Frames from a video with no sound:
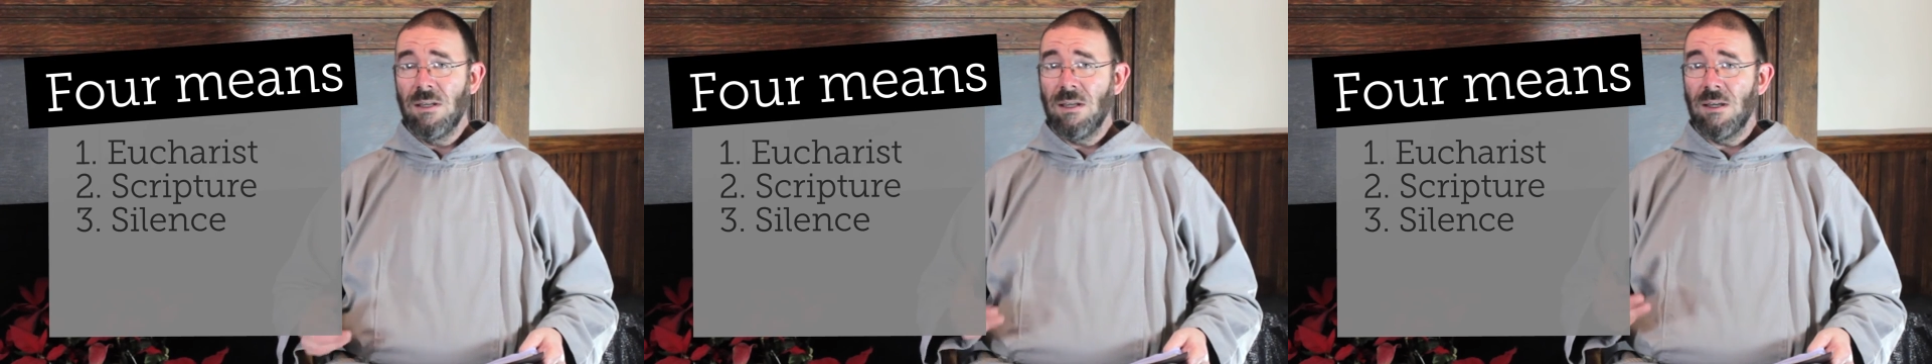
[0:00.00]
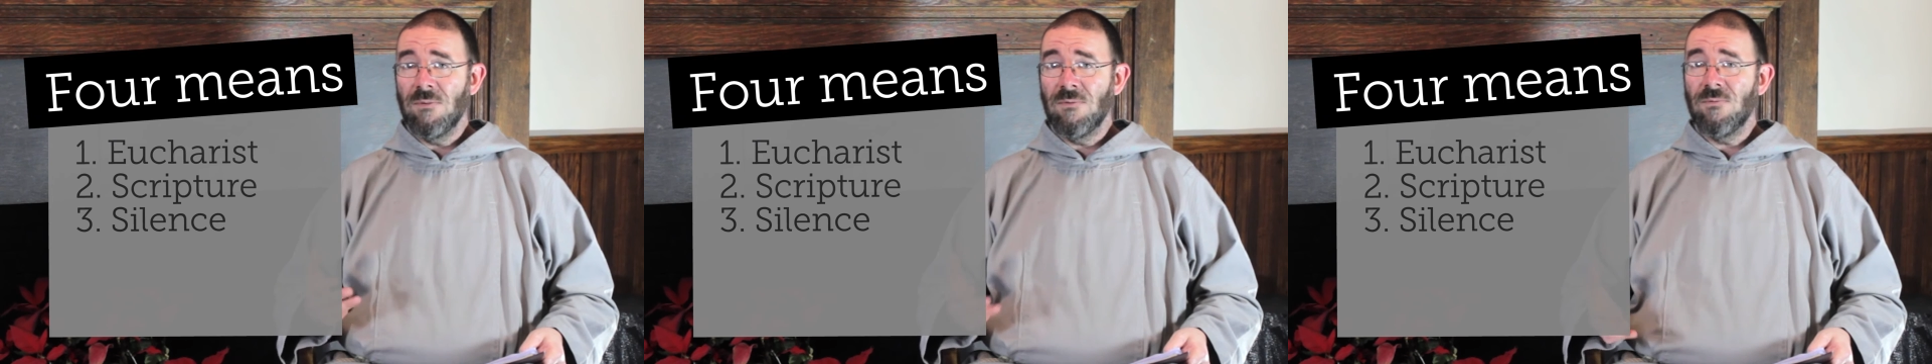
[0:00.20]

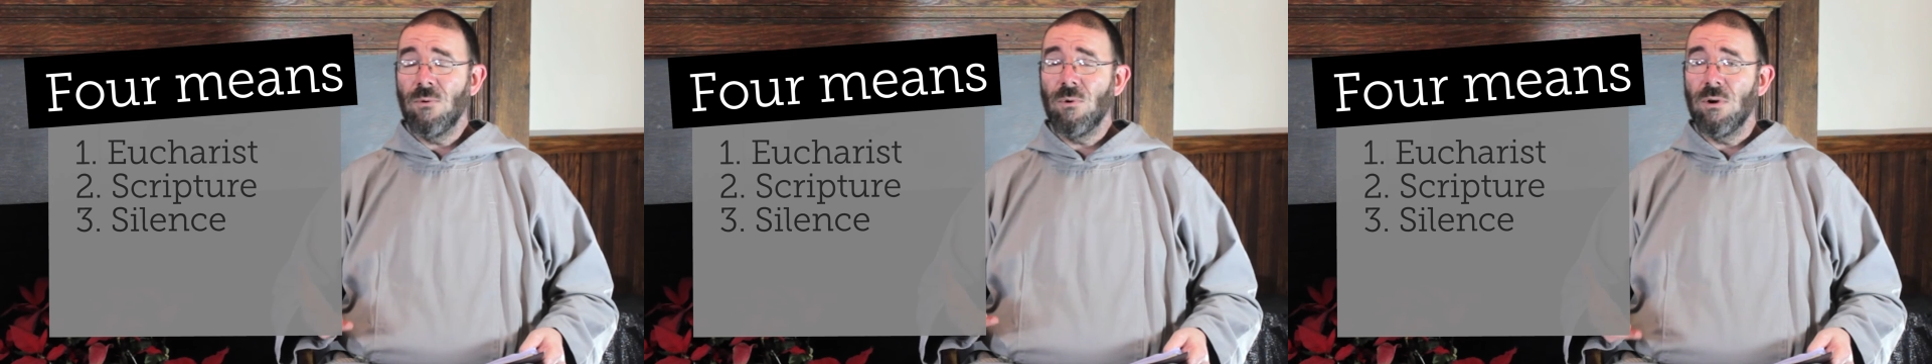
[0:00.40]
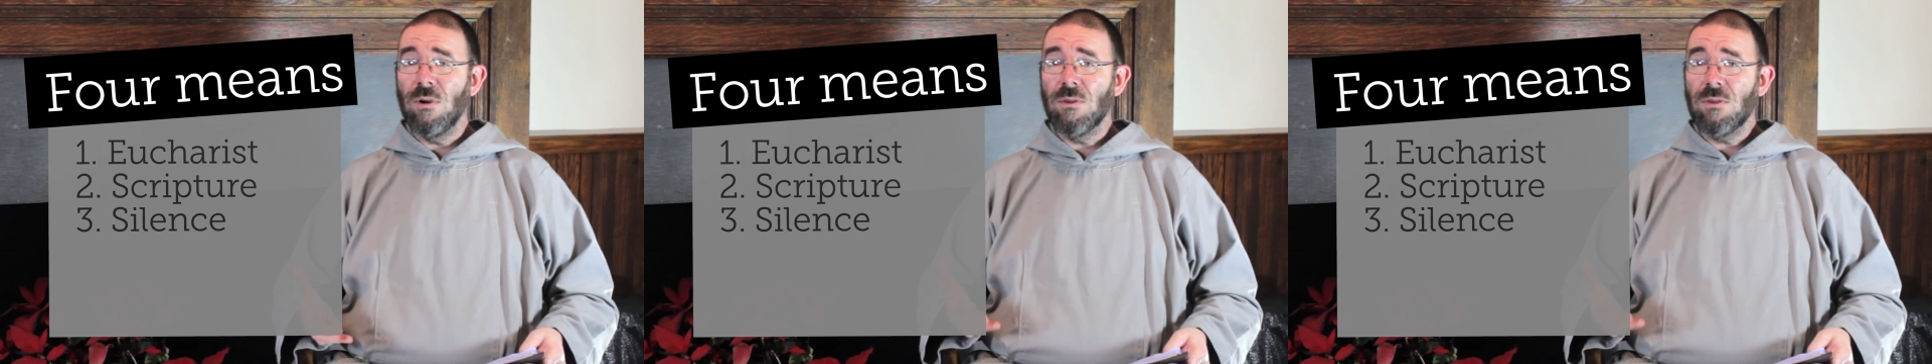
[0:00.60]
And
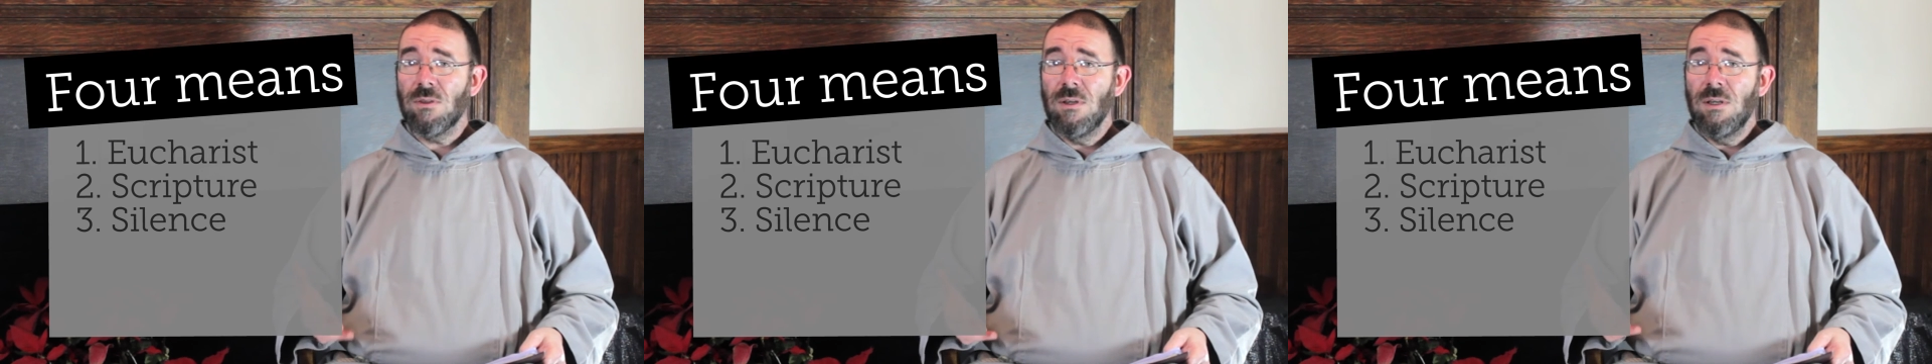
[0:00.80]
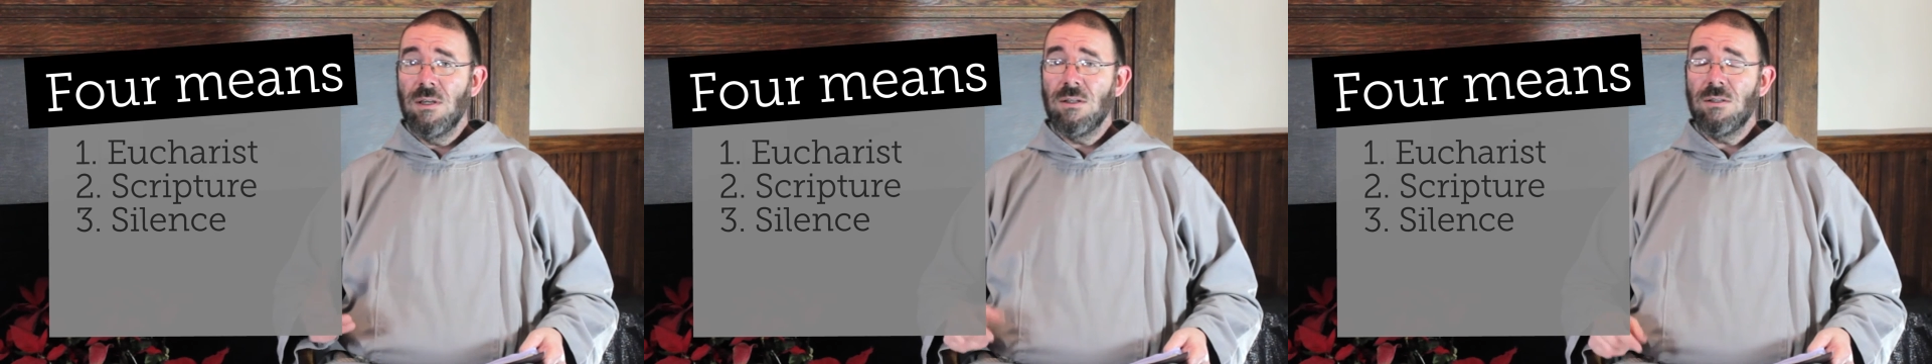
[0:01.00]
fourth,
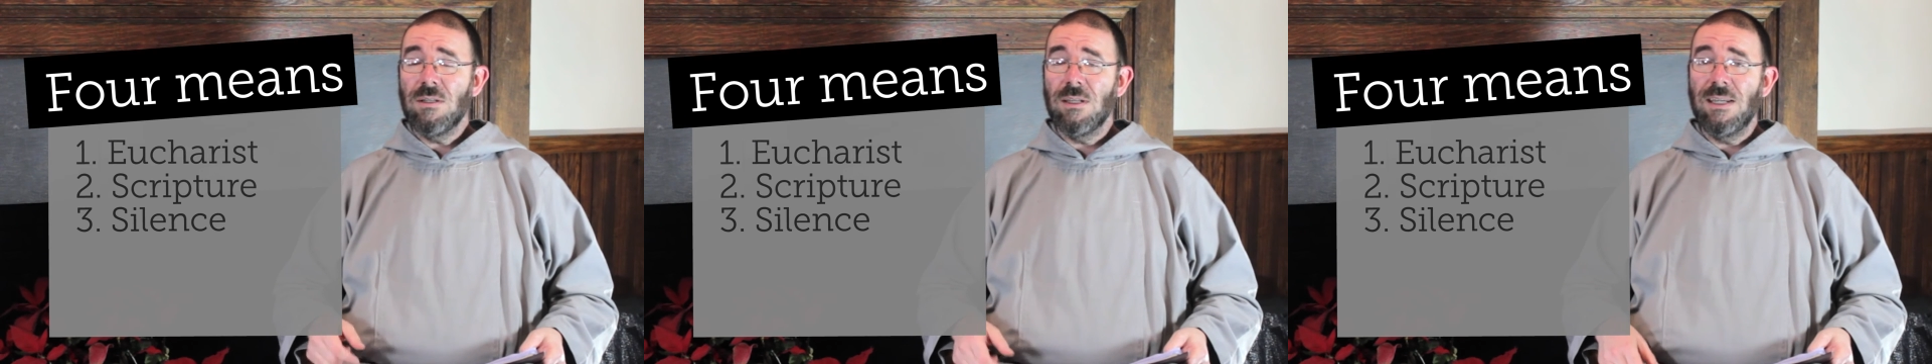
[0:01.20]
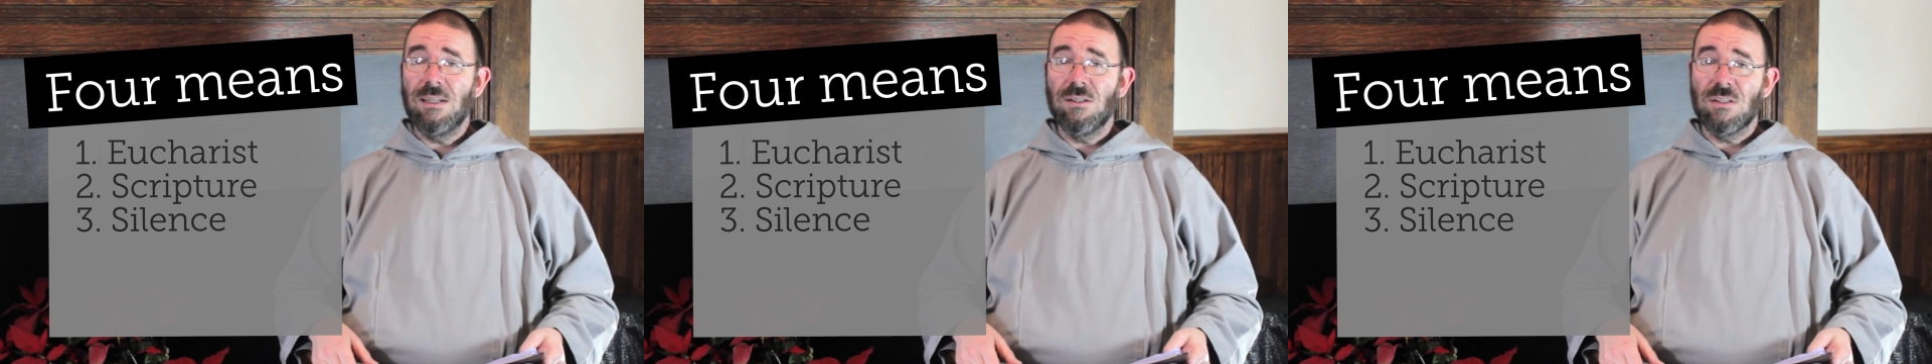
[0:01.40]

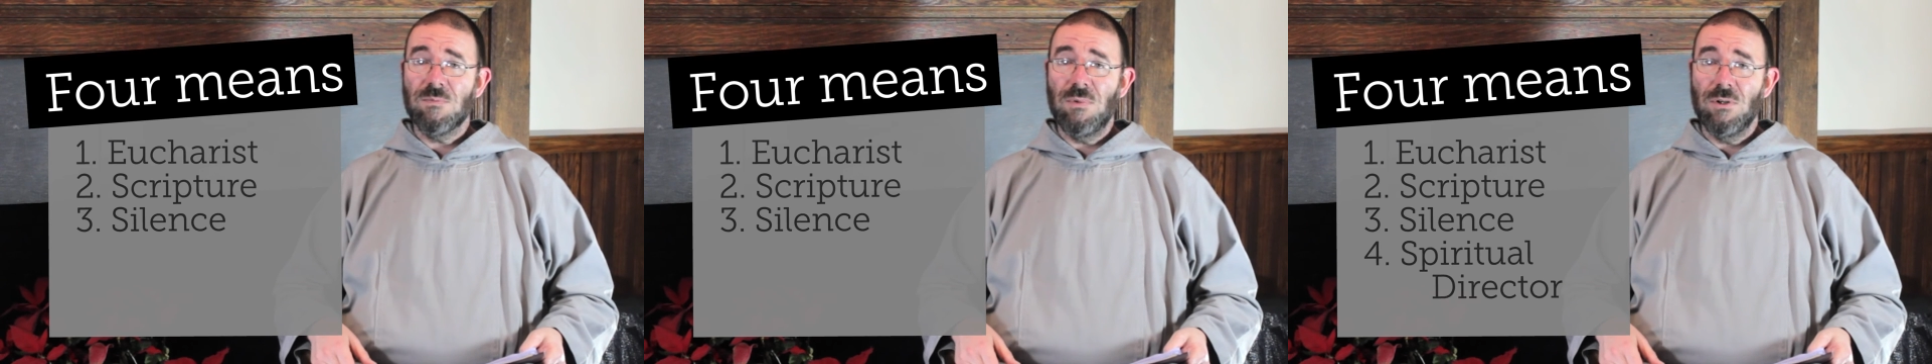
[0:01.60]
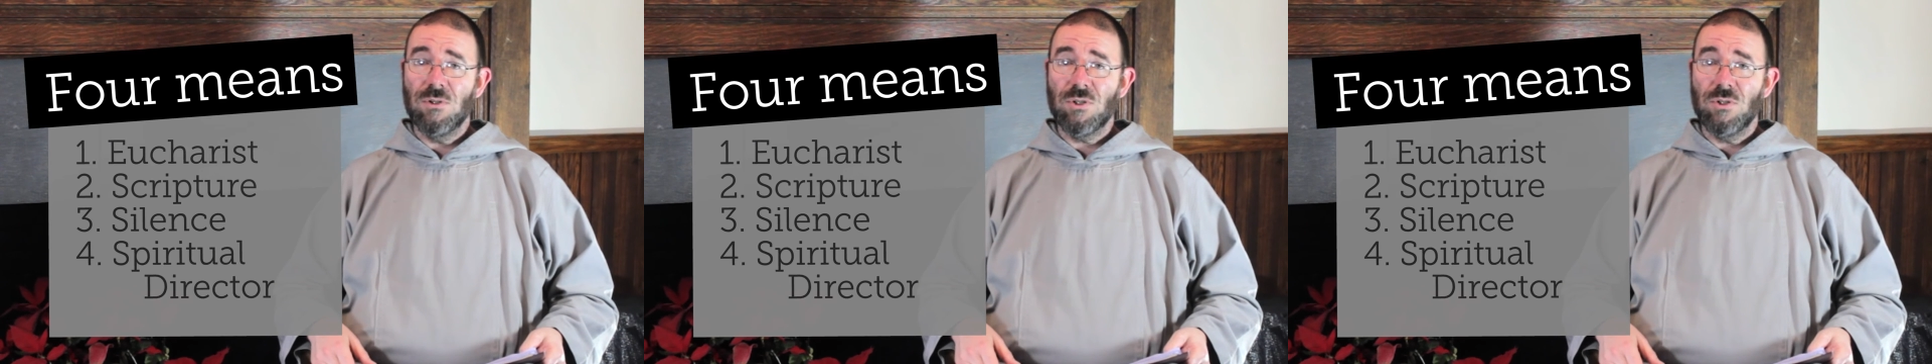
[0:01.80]
to get a
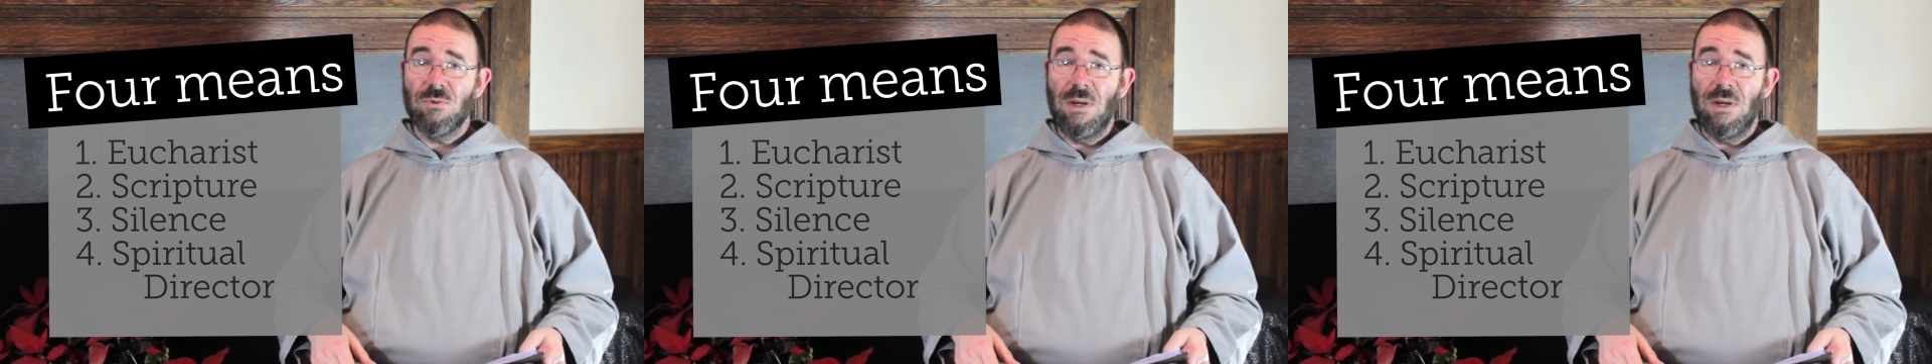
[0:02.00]
spiritual